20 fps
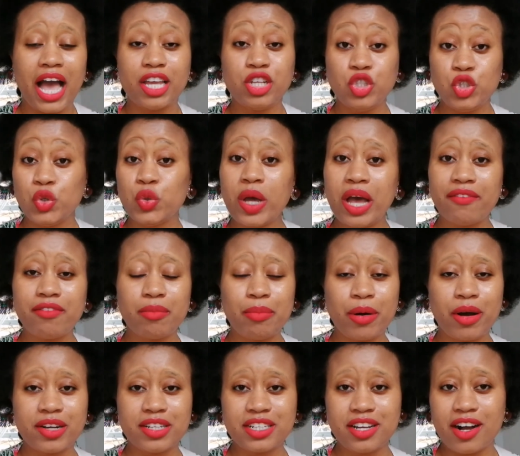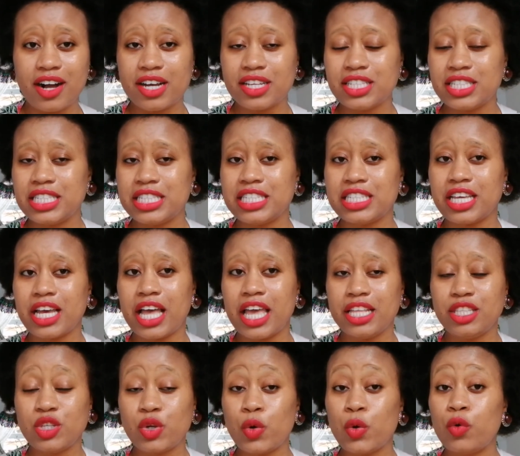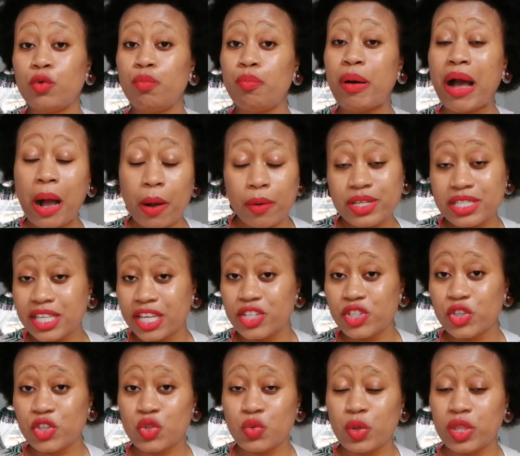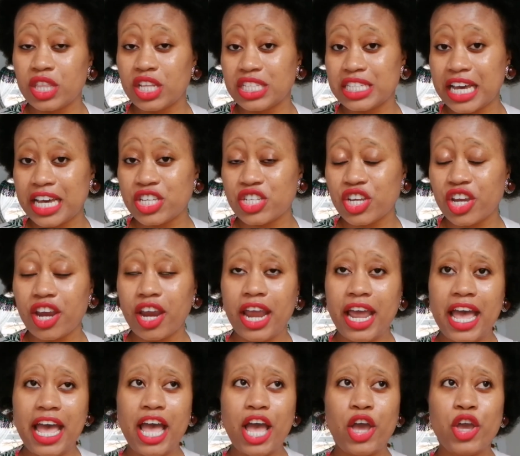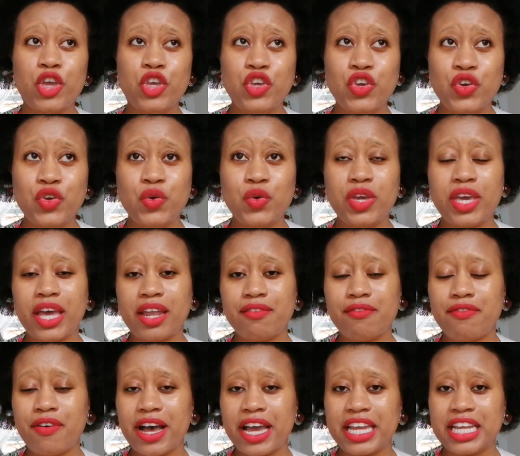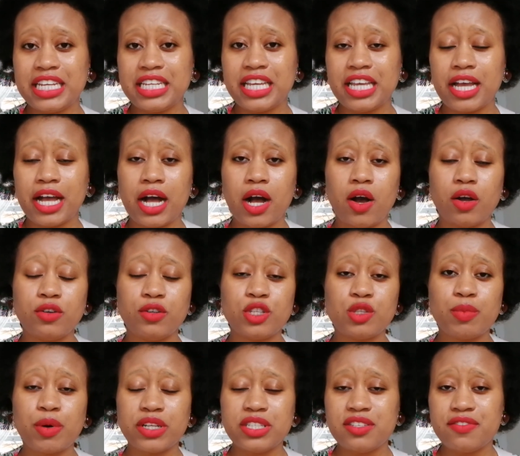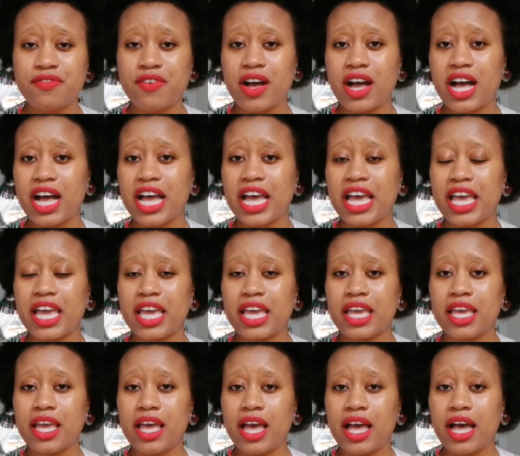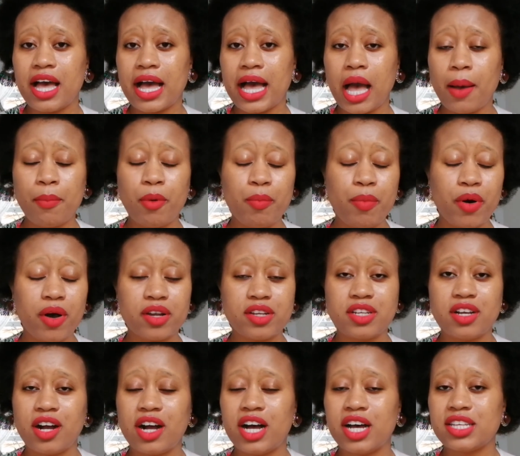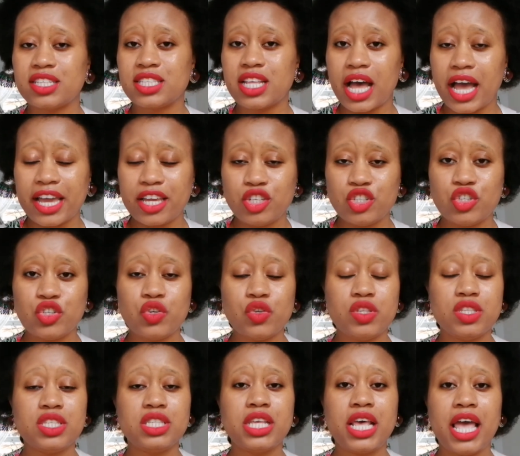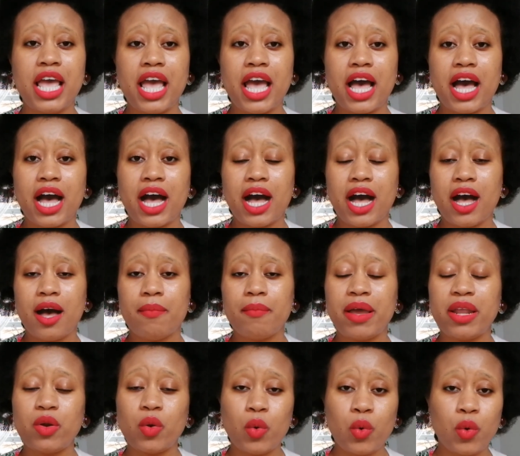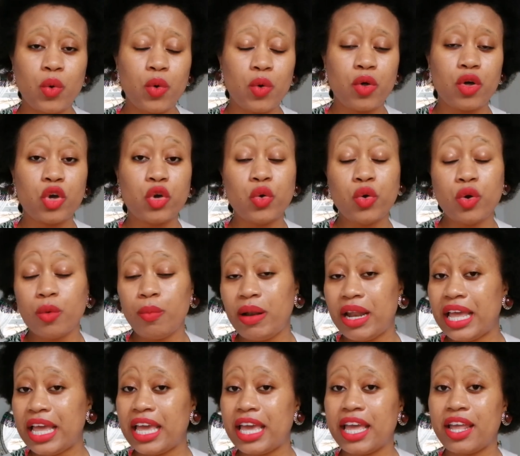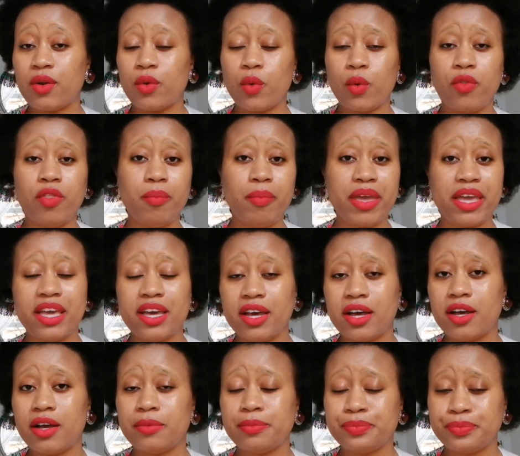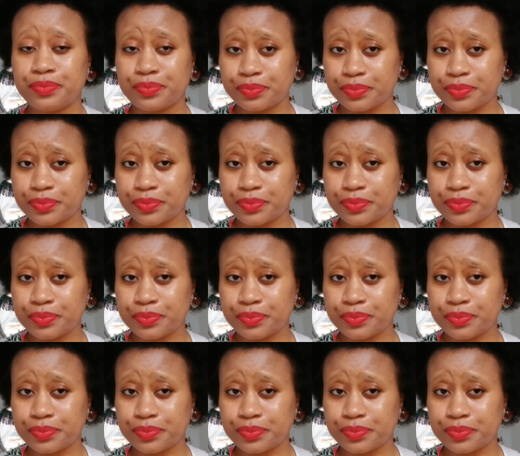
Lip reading: do have a podcast. It's called Power Sessions with Natasha. You can find it on Spotify, Apple Podcast, iTunes, and all Google Play, and all the bigger